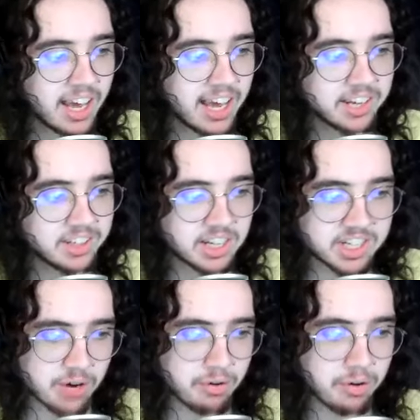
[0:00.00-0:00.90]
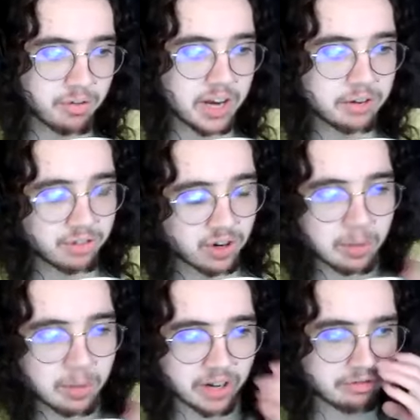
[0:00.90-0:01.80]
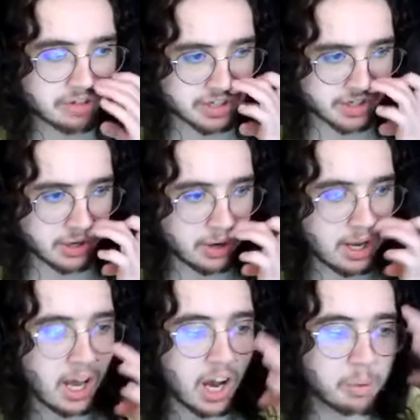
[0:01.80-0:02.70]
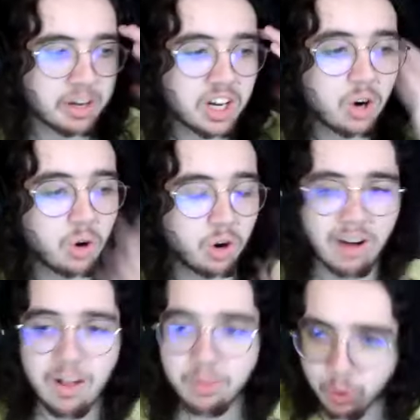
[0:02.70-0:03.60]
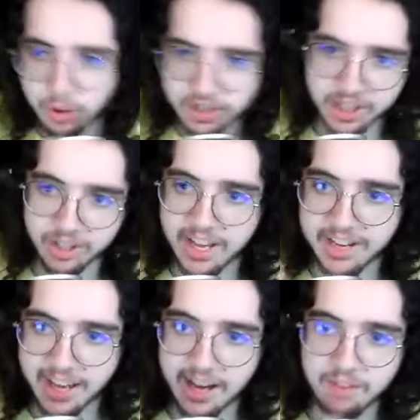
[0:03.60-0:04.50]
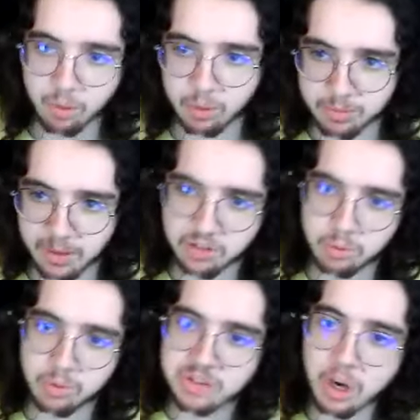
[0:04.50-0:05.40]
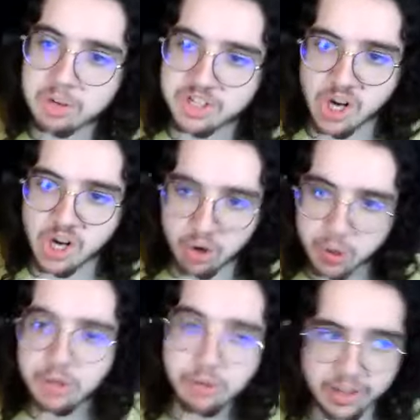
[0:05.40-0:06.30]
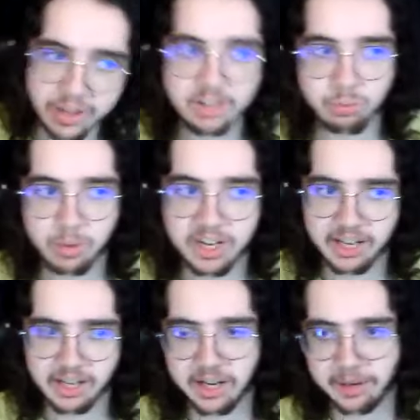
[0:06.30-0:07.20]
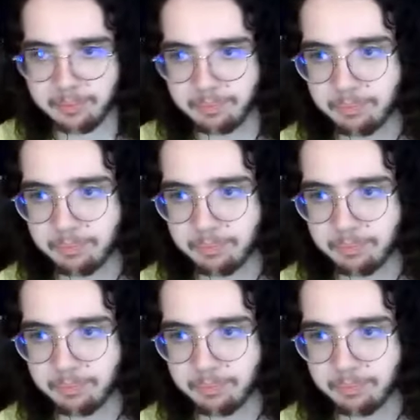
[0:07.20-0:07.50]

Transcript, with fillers: and uh, Jeffrey Wright for American Fiction. So I want to go around the horn here and get everyone's pick. So we'll start with Joe. Who do you think is winning um,